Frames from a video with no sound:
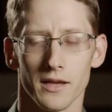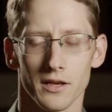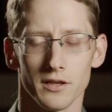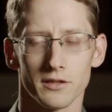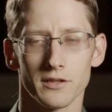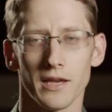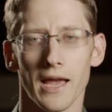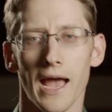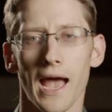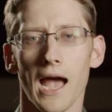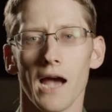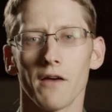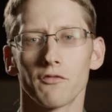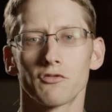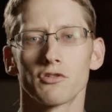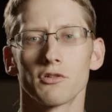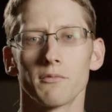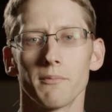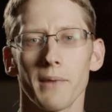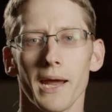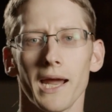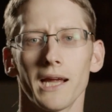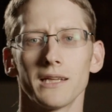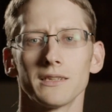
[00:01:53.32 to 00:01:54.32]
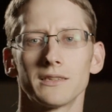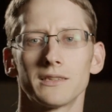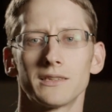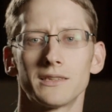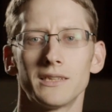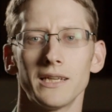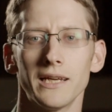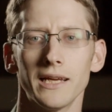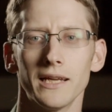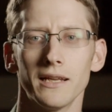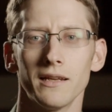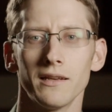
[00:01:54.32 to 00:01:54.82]
You see, after man
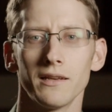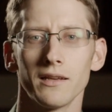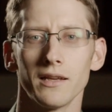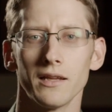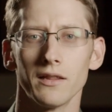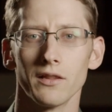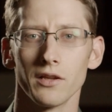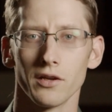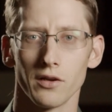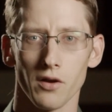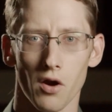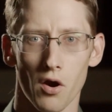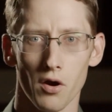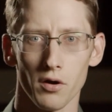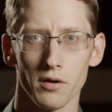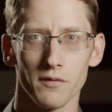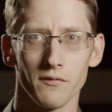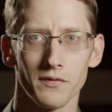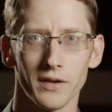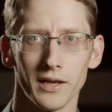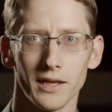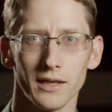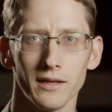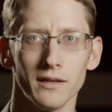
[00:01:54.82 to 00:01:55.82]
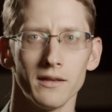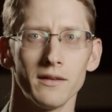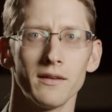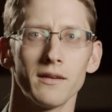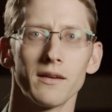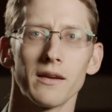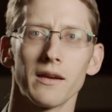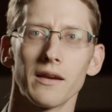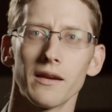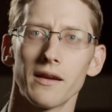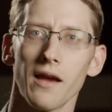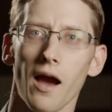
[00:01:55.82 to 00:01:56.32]
sinned in the Garden of
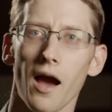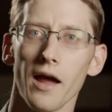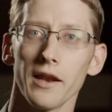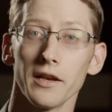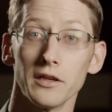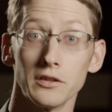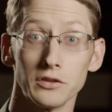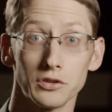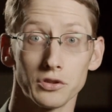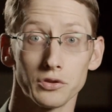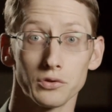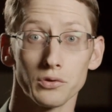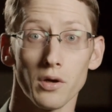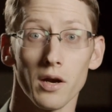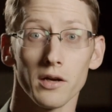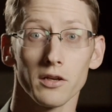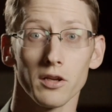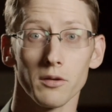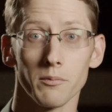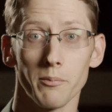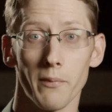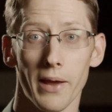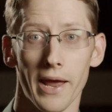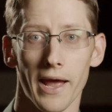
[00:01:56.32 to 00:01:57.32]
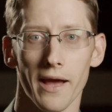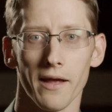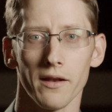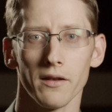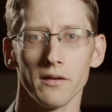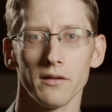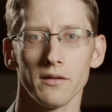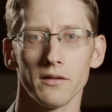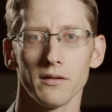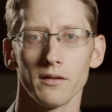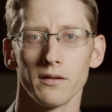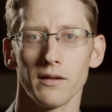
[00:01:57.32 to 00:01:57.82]
Eden, God instructed
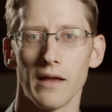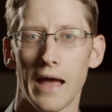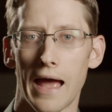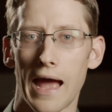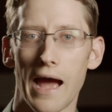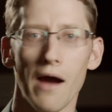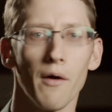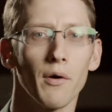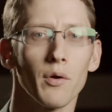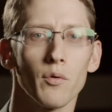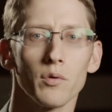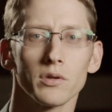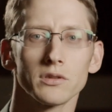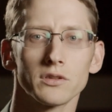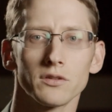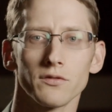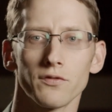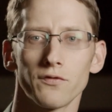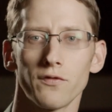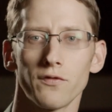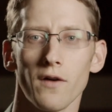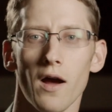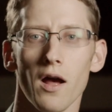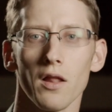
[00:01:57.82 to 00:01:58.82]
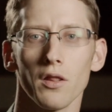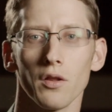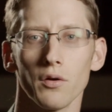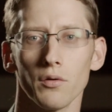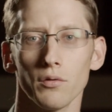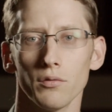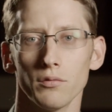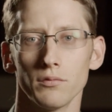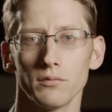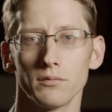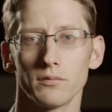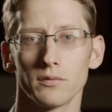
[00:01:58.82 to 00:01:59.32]
man how he was to
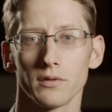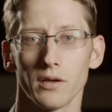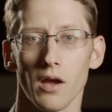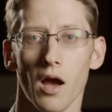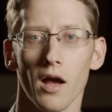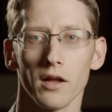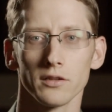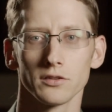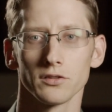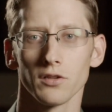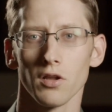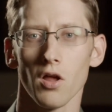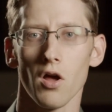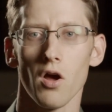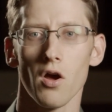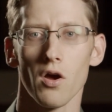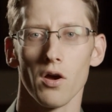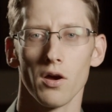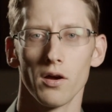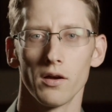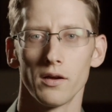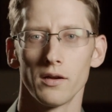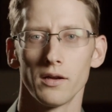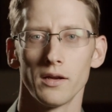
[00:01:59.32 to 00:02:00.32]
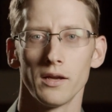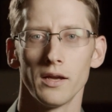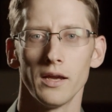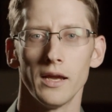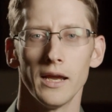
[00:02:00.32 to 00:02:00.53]
follow God's law.